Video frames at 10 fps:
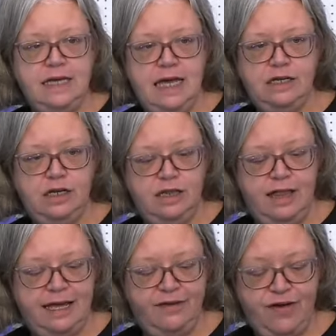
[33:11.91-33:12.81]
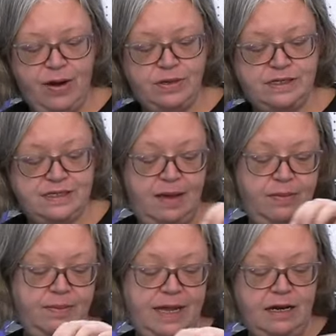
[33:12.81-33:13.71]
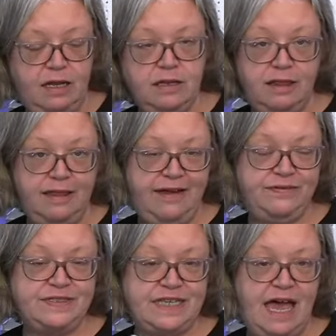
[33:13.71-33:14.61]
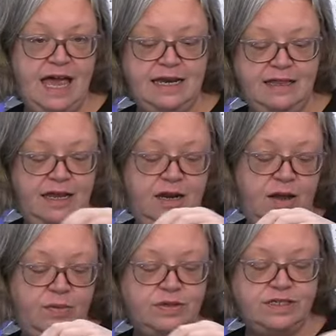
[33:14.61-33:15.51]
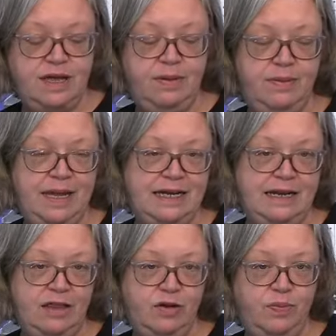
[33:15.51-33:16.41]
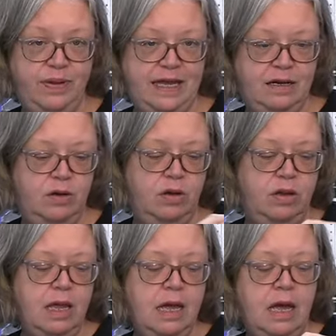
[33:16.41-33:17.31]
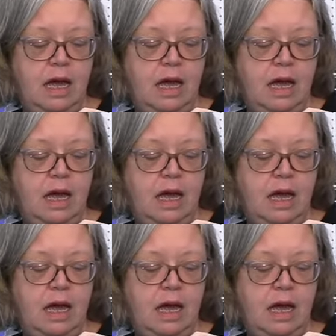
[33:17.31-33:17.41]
like if I were to sublimate on the left side and then I were to sublimate another panel,